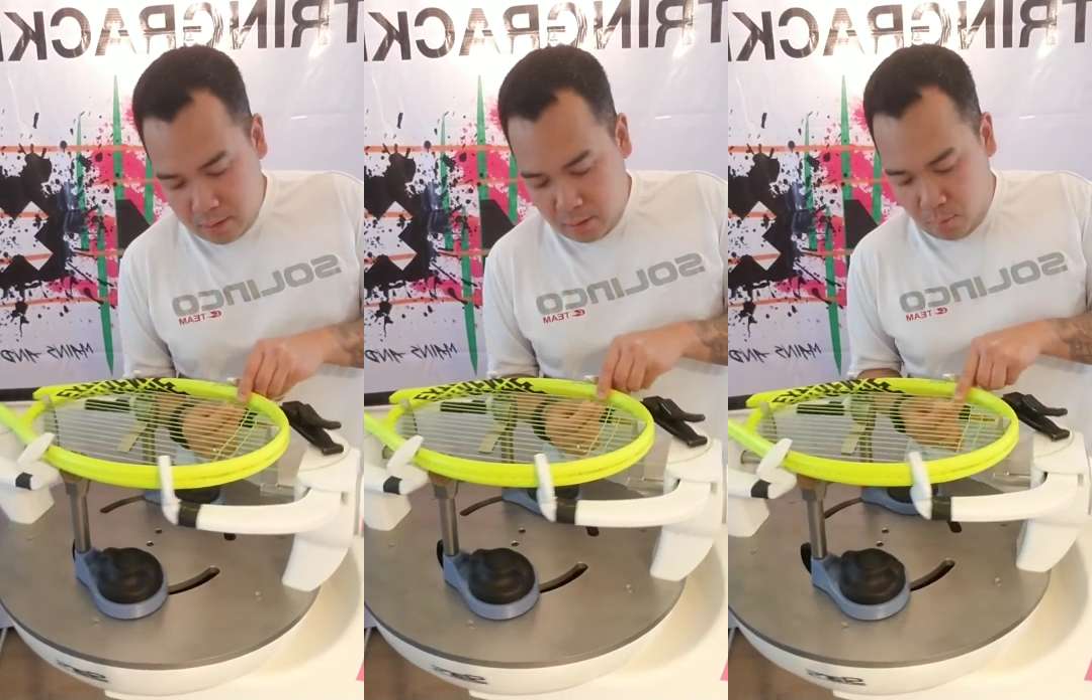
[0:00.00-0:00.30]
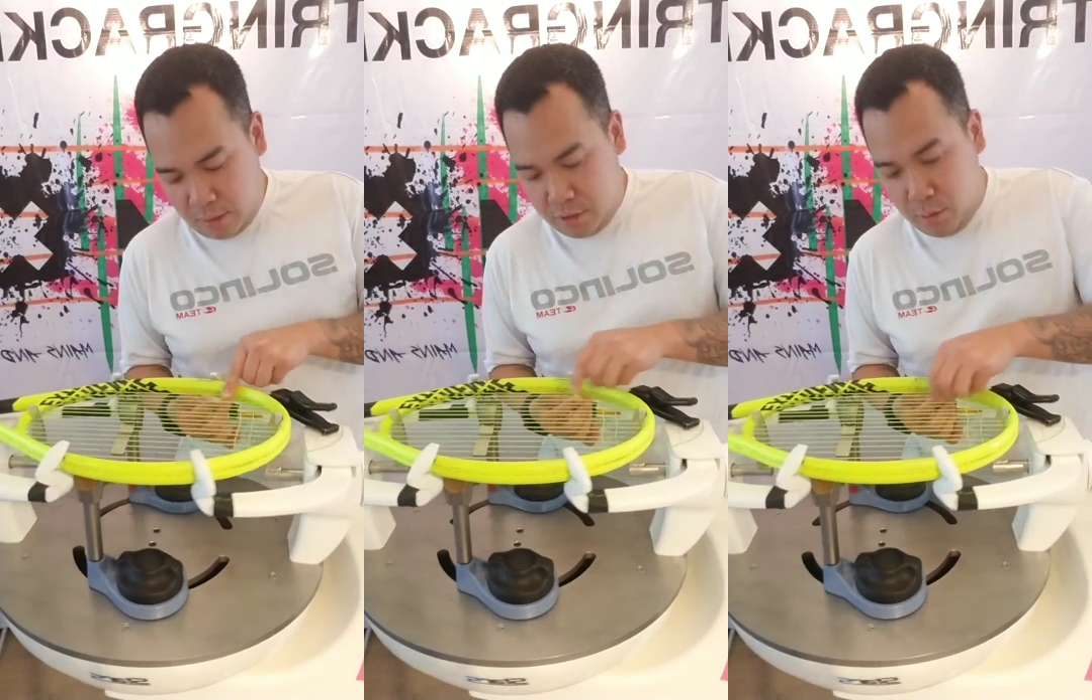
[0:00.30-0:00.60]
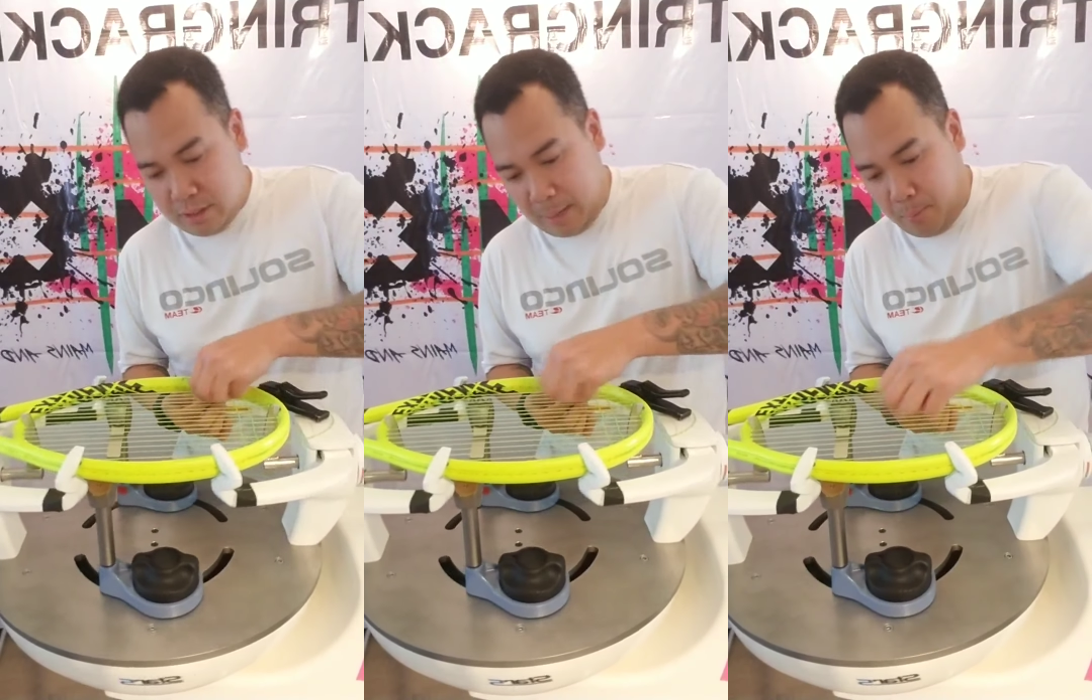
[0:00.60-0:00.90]
what I do
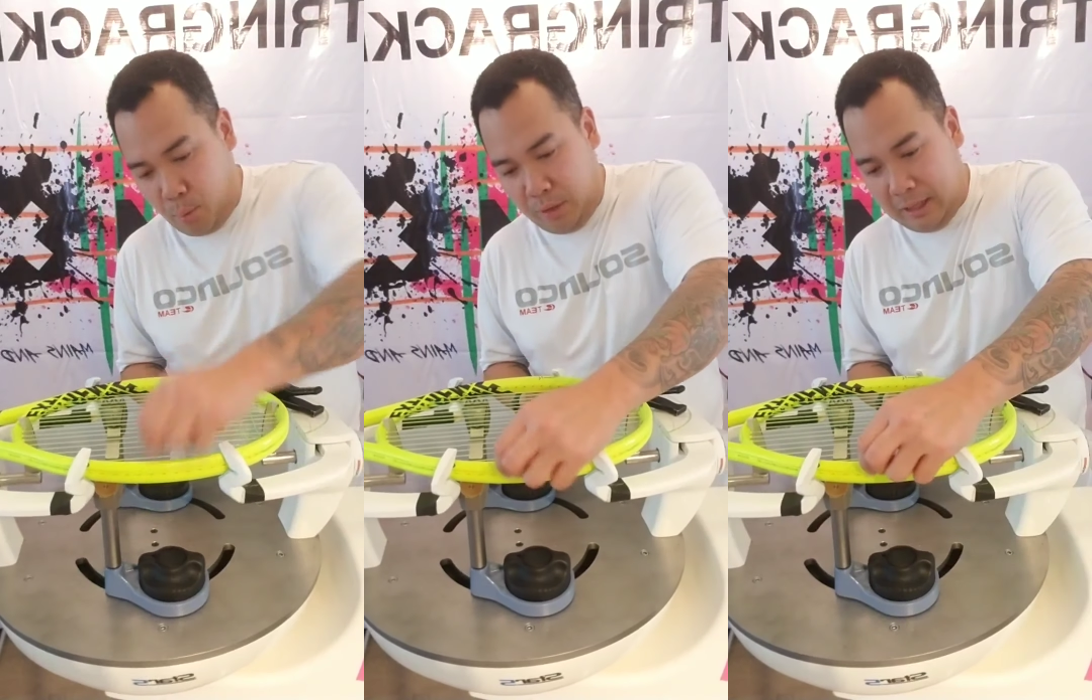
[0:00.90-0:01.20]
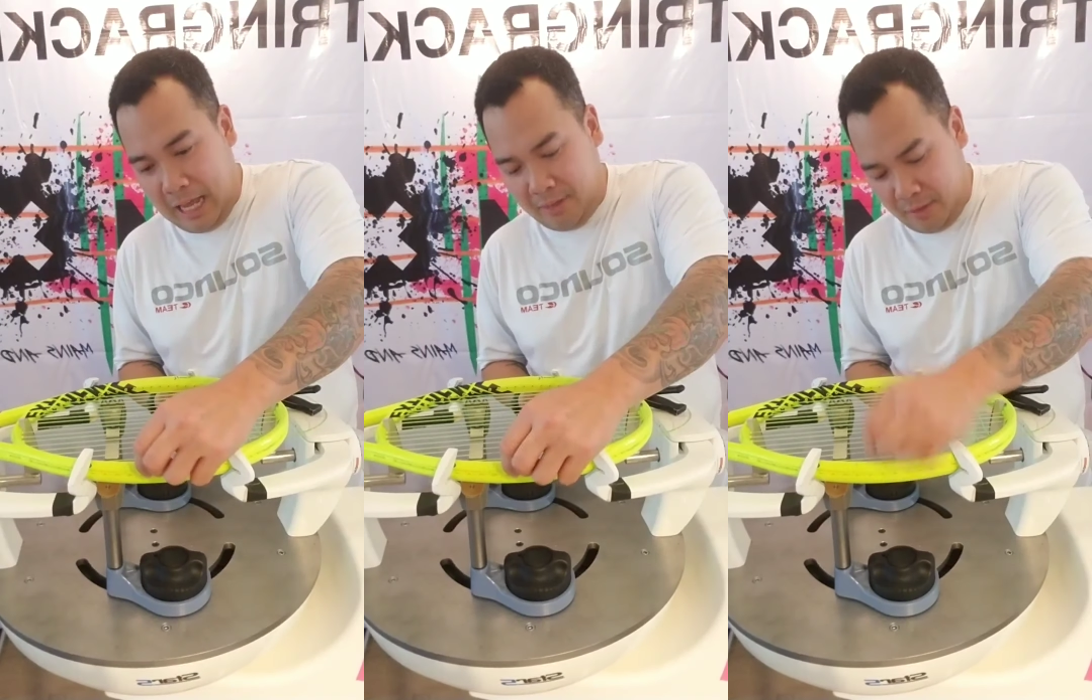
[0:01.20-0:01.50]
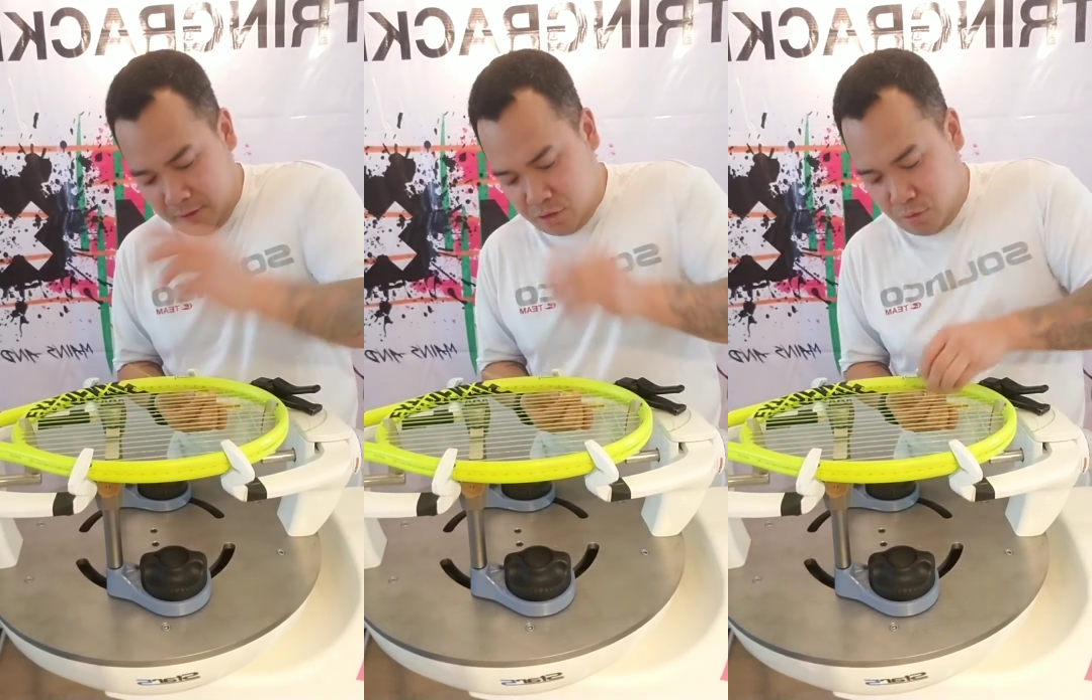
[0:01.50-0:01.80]
is I pull the length of
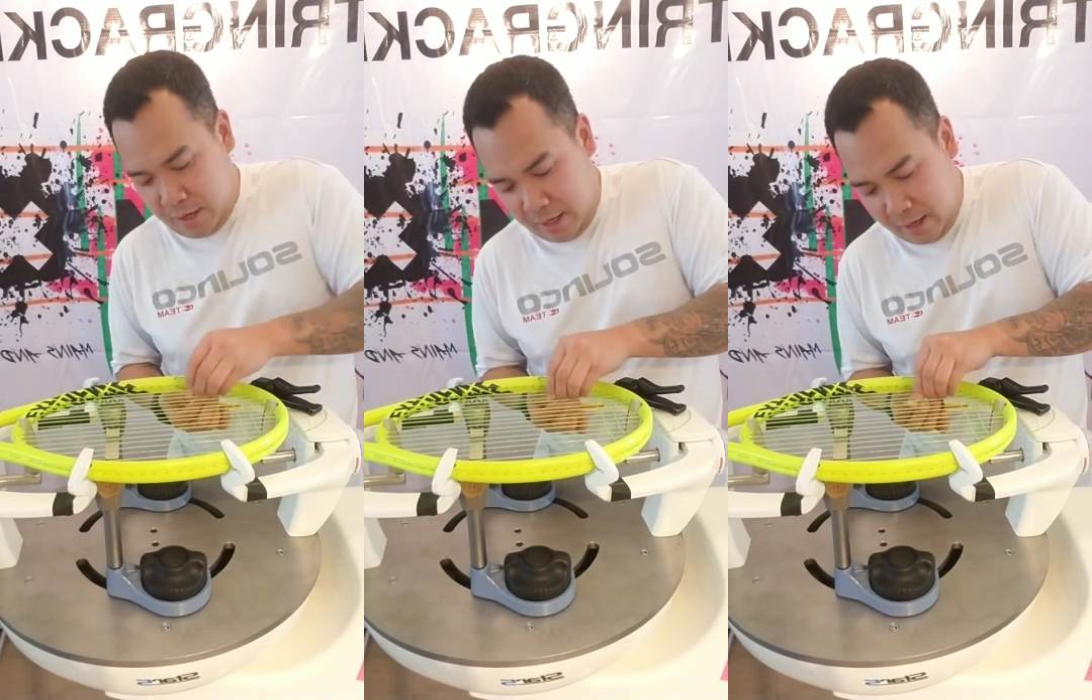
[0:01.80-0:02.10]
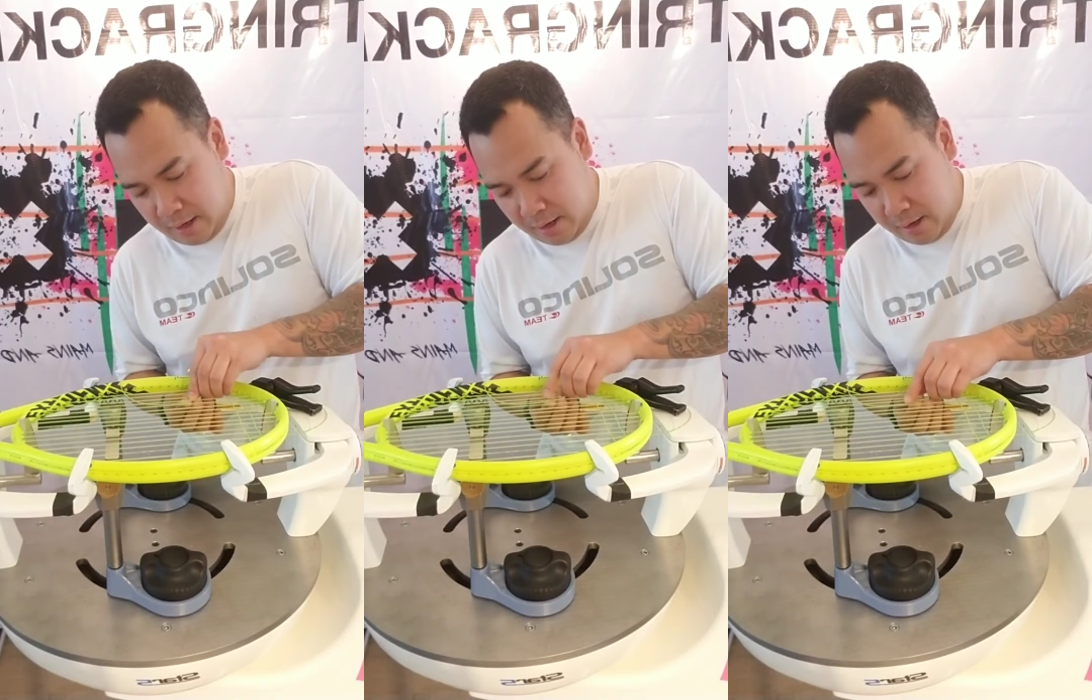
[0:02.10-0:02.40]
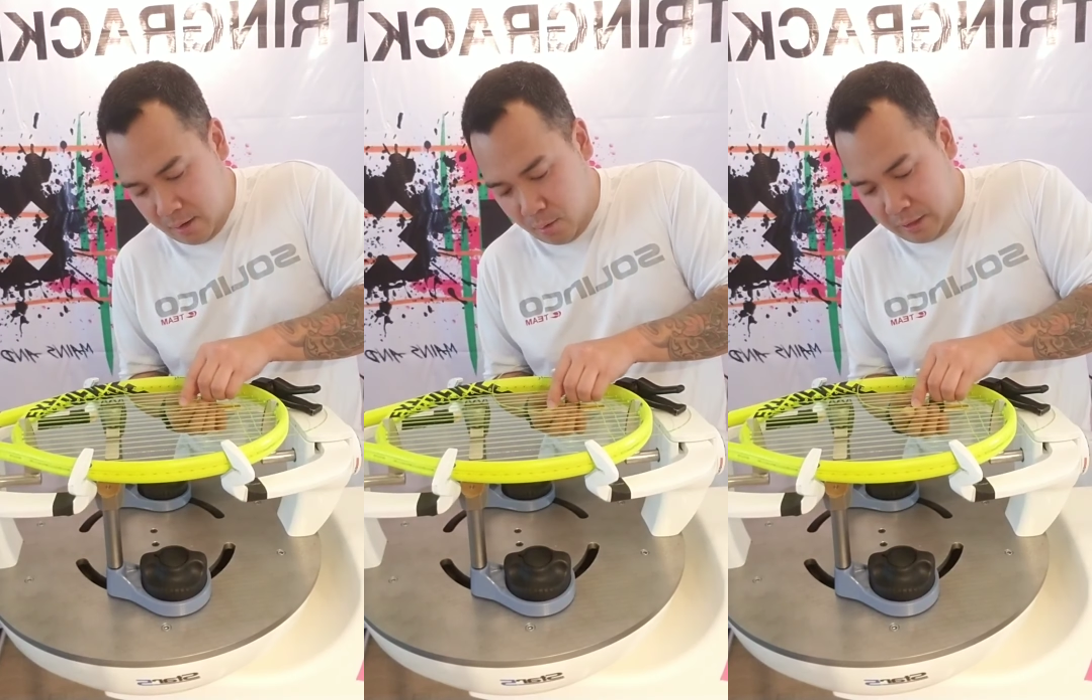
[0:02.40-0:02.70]
the string
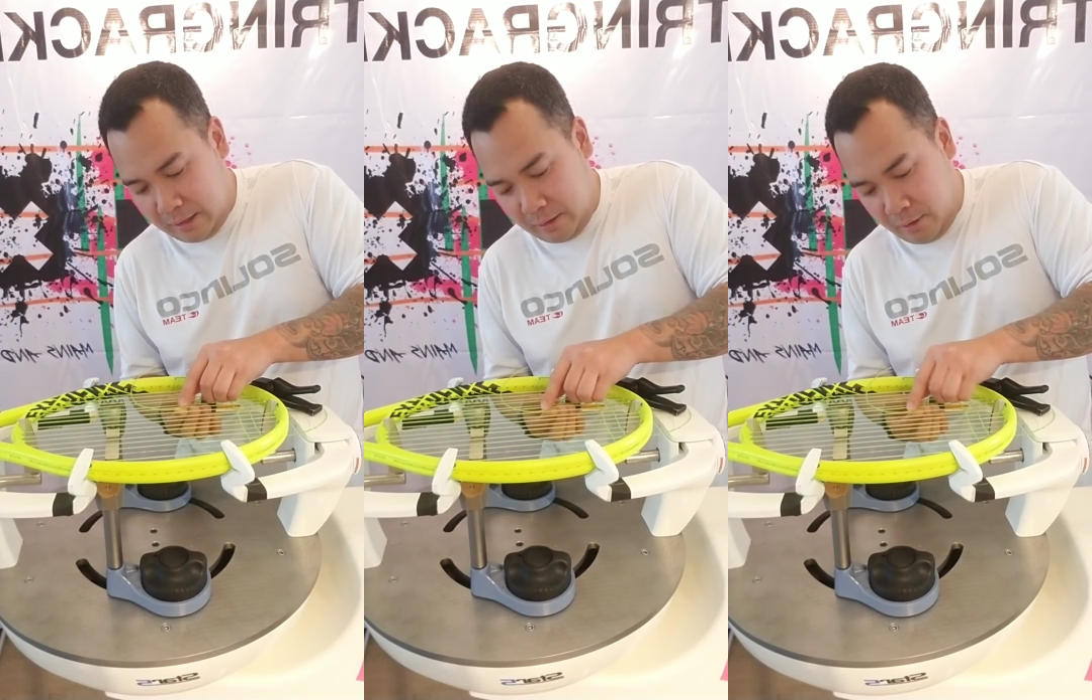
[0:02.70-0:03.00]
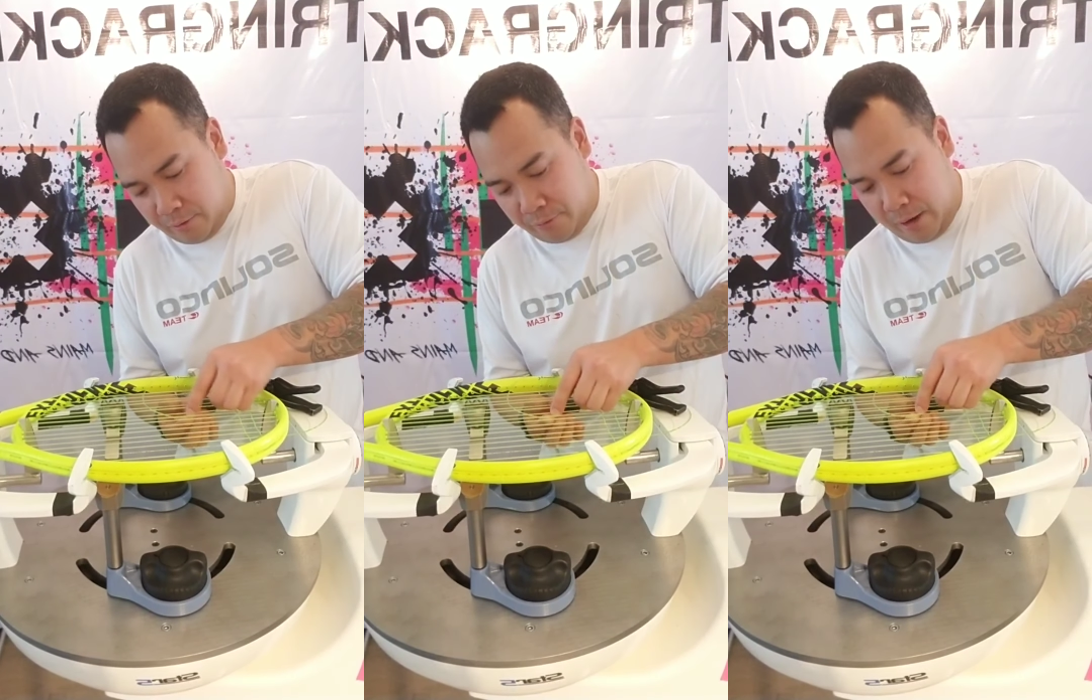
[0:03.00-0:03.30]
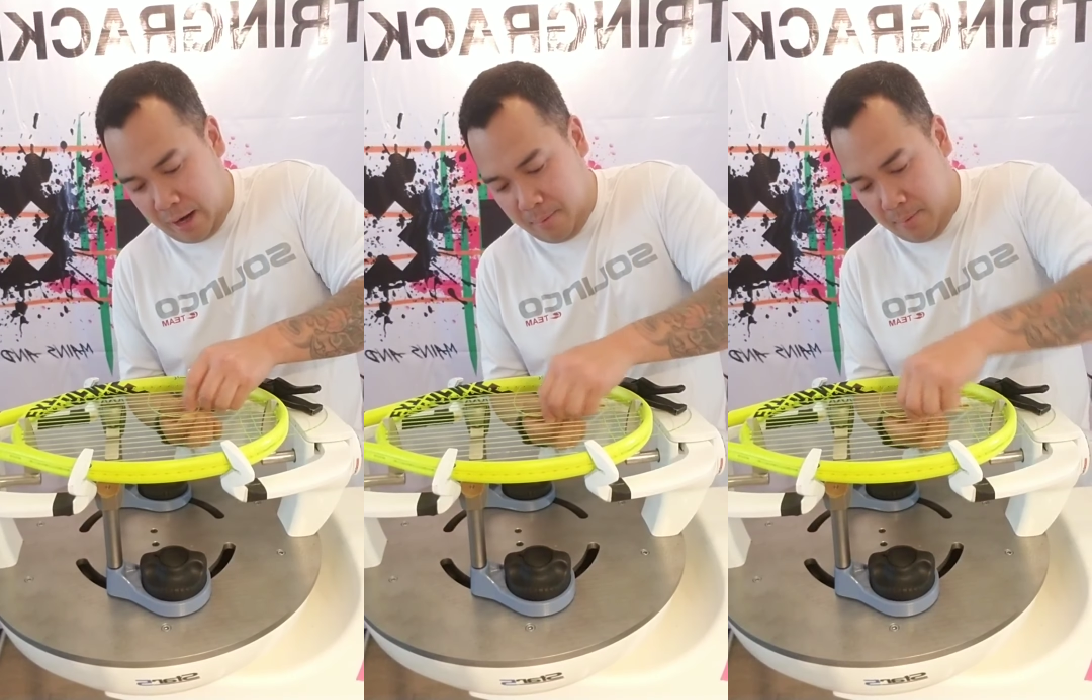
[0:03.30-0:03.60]
or the frame,